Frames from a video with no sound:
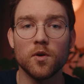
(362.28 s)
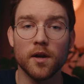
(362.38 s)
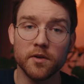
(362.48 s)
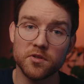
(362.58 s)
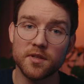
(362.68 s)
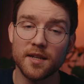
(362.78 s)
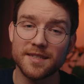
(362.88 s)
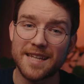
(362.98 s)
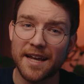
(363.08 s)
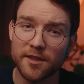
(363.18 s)
are interested
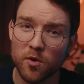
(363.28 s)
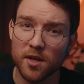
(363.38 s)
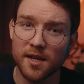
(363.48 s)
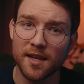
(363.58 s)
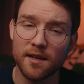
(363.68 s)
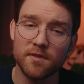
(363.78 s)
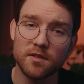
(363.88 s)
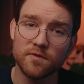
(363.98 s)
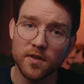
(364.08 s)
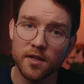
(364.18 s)
in downloading any of
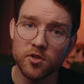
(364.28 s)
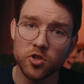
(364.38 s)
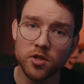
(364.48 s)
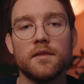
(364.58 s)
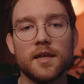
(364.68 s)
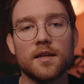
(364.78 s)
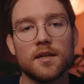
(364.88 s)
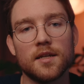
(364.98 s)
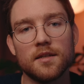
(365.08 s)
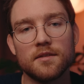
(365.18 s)
this footage, link
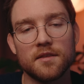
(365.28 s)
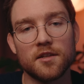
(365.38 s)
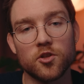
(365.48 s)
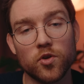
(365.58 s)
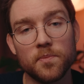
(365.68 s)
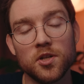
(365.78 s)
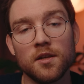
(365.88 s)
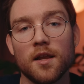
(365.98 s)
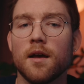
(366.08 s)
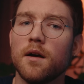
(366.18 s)
is in the
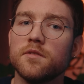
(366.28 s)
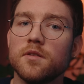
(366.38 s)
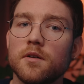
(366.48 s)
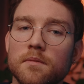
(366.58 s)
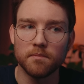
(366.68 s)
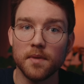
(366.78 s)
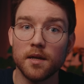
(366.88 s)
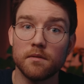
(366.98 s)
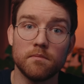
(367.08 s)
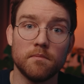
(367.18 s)
description, and I also
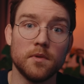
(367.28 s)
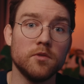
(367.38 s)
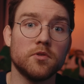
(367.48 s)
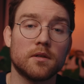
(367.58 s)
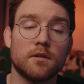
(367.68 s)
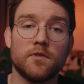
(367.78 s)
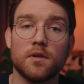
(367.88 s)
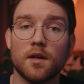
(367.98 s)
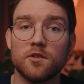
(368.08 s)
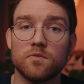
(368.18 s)
make music. If
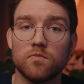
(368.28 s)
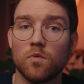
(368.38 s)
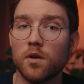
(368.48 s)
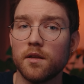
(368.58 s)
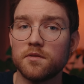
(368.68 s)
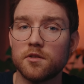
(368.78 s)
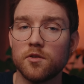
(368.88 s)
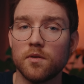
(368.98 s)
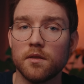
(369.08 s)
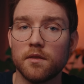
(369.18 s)
you guys want to listen
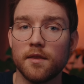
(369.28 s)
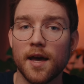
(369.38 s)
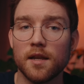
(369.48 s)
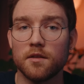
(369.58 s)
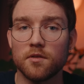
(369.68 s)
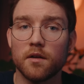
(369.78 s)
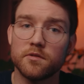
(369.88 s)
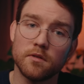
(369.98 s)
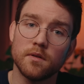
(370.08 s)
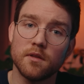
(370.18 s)
to it, that is
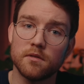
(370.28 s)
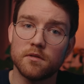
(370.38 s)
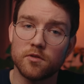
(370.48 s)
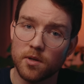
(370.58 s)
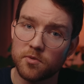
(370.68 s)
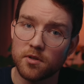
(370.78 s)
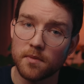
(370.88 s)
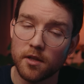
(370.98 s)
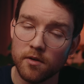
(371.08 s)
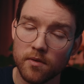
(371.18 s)
also in the description
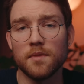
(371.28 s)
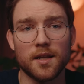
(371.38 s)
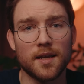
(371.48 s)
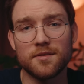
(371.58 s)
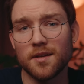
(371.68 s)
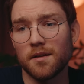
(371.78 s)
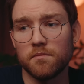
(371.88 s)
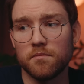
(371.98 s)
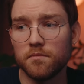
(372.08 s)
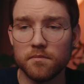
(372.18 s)
below, and I guess I'll
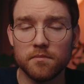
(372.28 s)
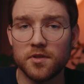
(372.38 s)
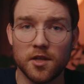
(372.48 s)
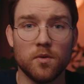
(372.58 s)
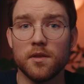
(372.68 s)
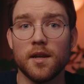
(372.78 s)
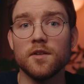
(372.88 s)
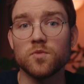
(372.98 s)
see you on the next